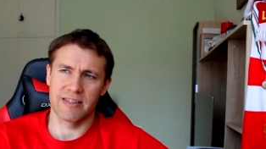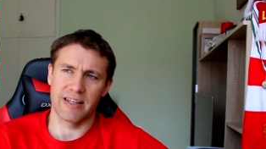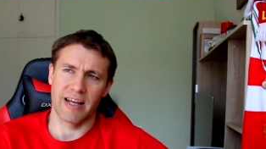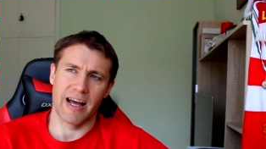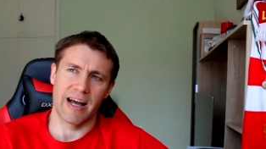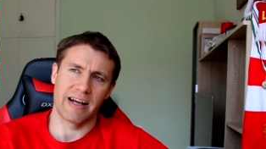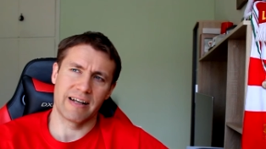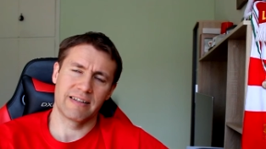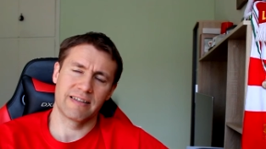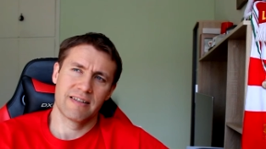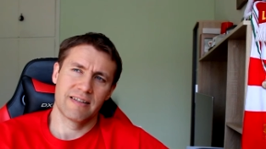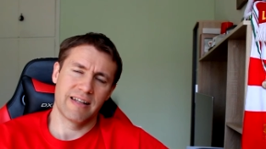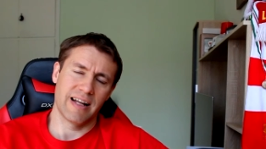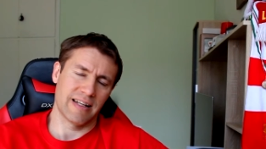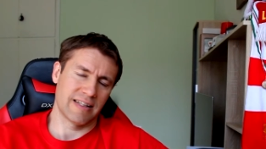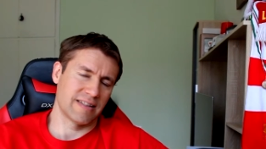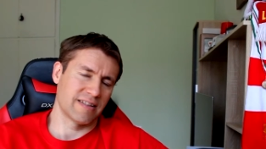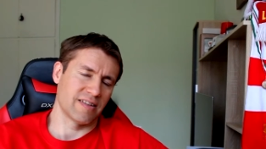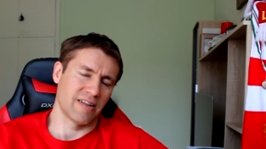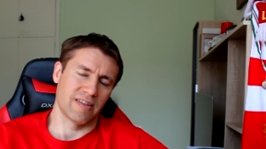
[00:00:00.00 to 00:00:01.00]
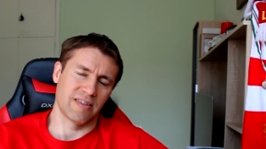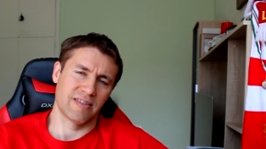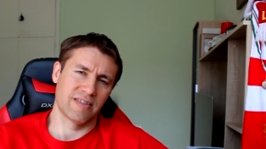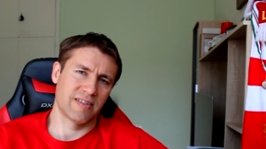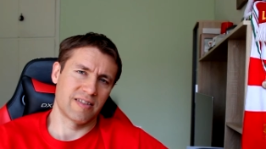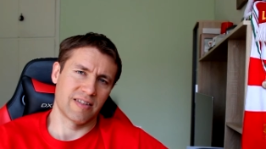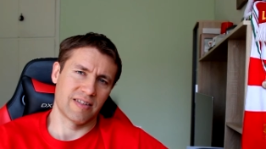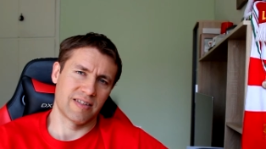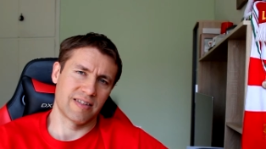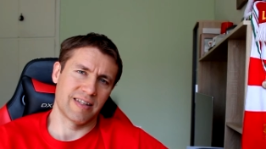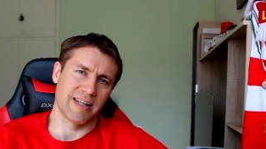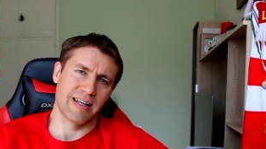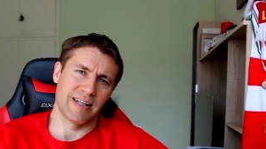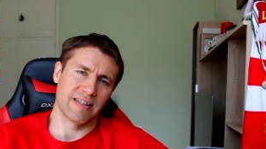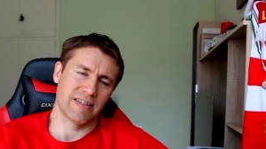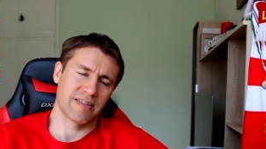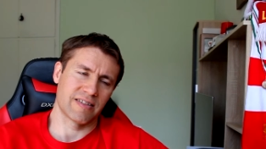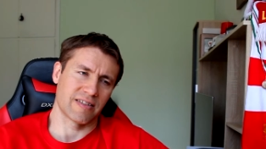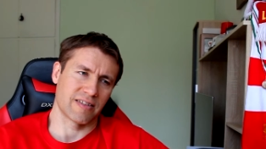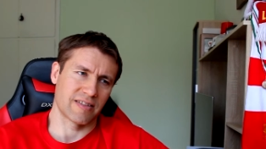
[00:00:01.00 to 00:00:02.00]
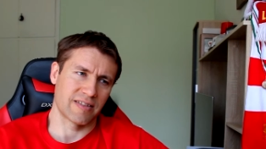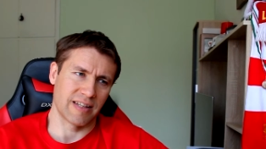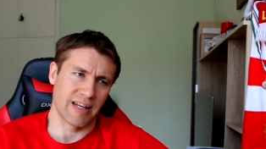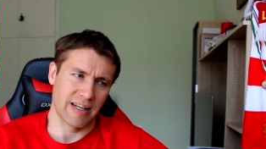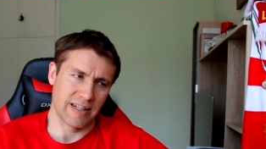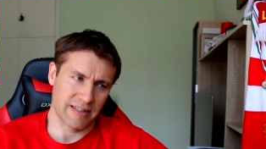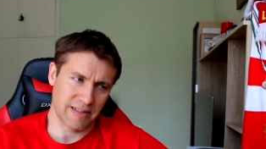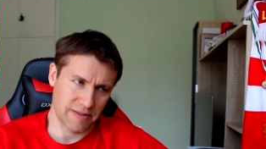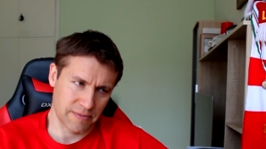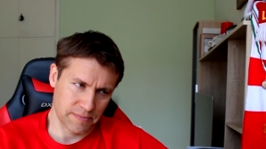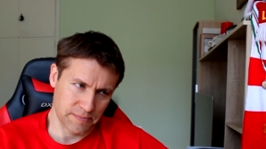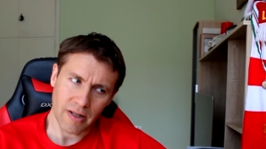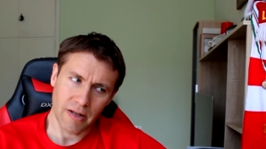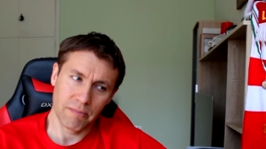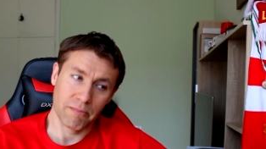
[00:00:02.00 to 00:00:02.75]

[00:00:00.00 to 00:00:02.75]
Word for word: sacked. That's not sustained success.